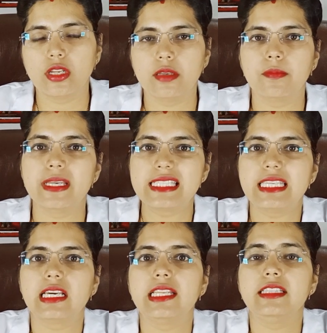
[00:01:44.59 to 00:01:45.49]

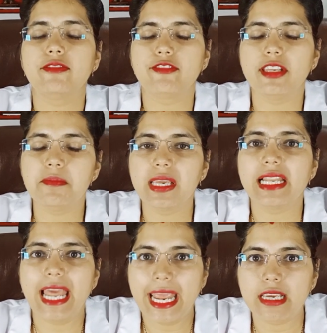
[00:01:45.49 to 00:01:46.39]
basically the female
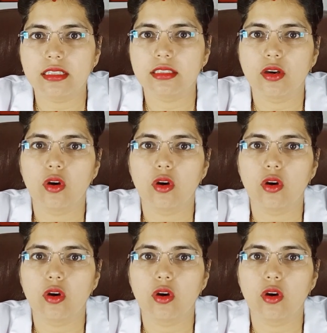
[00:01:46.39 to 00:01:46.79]
egg or